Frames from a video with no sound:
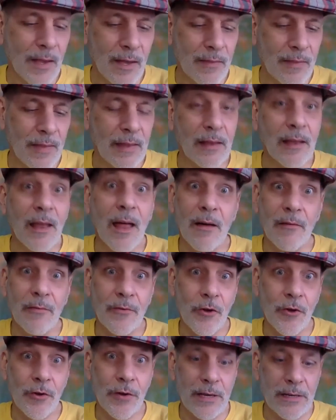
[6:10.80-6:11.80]
And they love
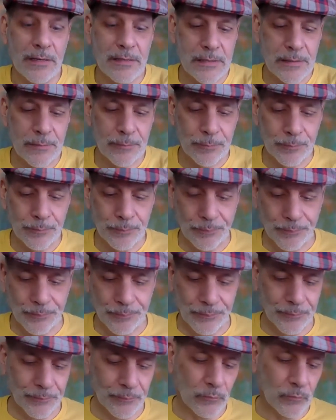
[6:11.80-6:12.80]
cookies.
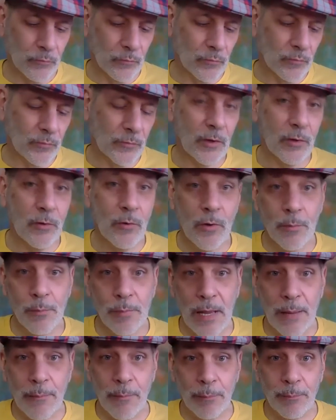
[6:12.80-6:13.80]
Who can
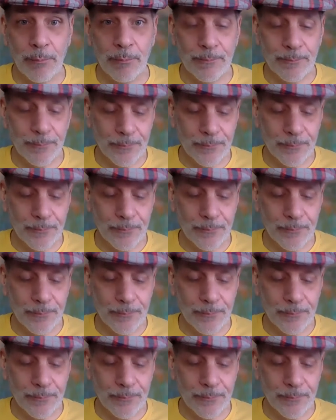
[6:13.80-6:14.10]
blame them?